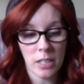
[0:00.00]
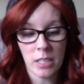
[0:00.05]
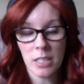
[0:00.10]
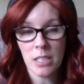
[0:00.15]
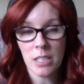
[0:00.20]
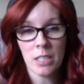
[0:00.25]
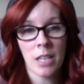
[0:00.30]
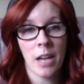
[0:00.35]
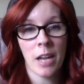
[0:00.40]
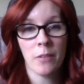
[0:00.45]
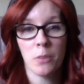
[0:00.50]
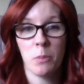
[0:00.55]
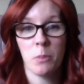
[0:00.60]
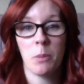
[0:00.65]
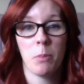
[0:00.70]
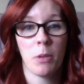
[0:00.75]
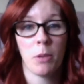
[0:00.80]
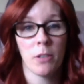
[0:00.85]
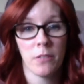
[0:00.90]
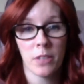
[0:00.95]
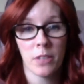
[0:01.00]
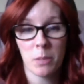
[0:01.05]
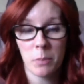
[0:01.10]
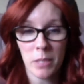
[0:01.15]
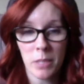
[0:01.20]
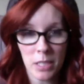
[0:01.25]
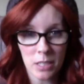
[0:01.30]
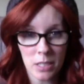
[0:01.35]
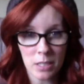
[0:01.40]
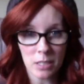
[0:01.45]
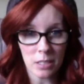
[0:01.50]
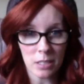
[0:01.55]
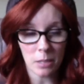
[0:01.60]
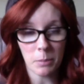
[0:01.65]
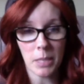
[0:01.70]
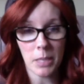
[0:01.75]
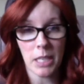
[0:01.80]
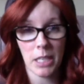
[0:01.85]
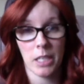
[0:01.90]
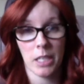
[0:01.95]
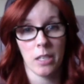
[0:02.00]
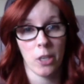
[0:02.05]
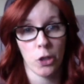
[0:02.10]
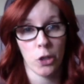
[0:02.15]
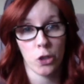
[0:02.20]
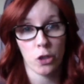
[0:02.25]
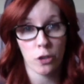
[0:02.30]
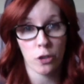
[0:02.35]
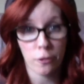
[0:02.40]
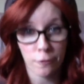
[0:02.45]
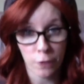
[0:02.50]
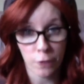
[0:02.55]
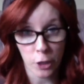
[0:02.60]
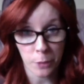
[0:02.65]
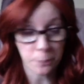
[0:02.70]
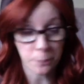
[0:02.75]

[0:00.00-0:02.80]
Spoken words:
It doesn't have to be perfect because it's going to be hidden under your fur.